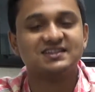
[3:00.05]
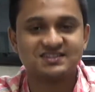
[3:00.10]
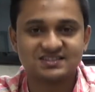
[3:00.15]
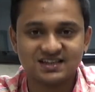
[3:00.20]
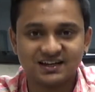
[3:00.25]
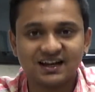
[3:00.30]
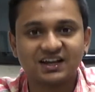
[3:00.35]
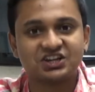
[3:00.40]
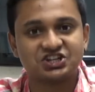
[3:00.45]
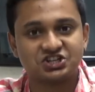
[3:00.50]

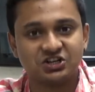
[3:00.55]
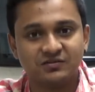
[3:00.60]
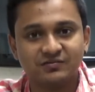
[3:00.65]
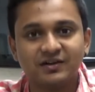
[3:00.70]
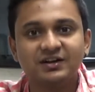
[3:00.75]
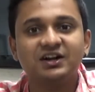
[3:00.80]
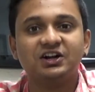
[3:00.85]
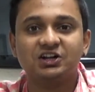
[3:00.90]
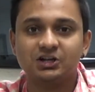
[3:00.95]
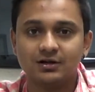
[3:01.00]
selection when
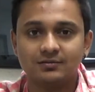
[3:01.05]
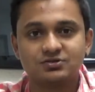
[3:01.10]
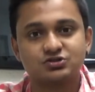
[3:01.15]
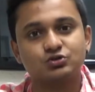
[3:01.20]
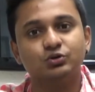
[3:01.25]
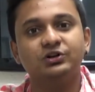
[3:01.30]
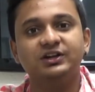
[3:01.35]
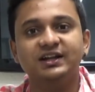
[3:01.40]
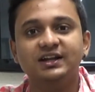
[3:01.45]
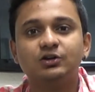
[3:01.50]
it comes to
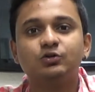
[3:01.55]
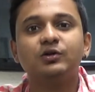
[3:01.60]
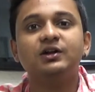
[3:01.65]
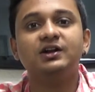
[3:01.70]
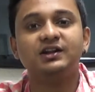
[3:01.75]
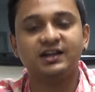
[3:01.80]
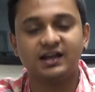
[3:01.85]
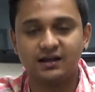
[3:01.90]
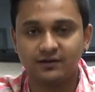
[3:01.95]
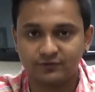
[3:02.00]

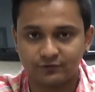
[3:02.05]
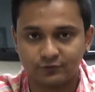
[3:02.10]
T20I